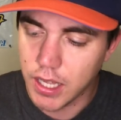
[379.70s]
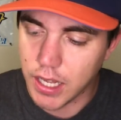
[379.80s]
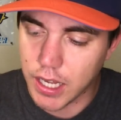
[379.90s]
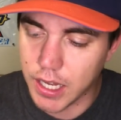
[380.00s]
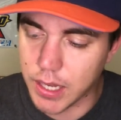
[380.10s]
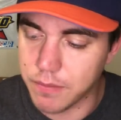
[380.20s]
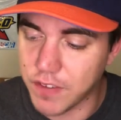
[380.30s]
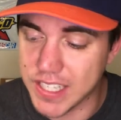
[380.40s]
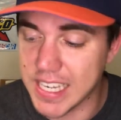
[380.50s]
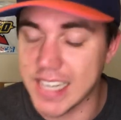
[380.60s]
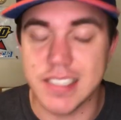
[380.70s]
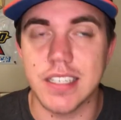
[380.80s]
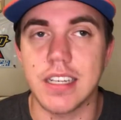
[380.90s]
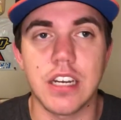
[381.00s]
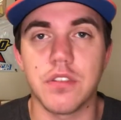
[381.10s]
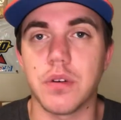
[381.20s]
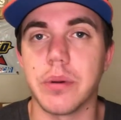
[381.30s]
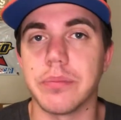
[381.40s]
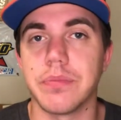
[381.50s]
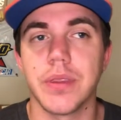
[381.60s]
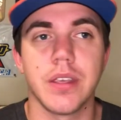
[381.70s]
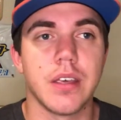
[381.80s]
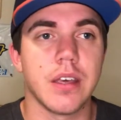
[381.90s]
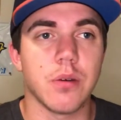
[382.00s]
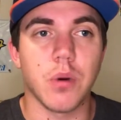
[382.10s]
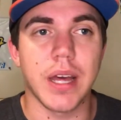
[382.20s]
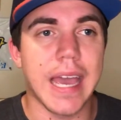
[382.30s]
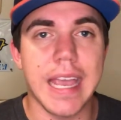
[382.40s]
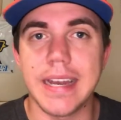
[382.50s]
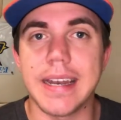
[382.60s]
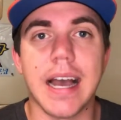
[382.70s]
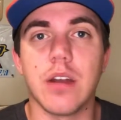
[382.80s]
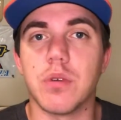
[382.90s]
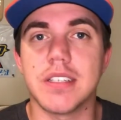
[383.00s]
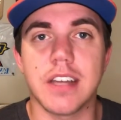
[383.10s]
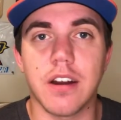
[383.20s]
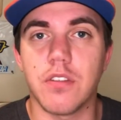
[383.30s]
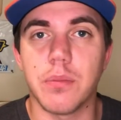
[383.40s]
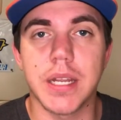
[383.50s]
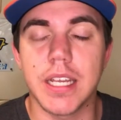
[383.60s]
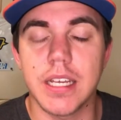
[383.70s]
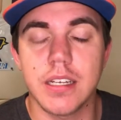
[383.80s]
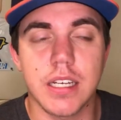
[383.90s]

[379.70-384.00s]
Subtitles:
Fantastic year from him. What, 8, 9 wins, however many.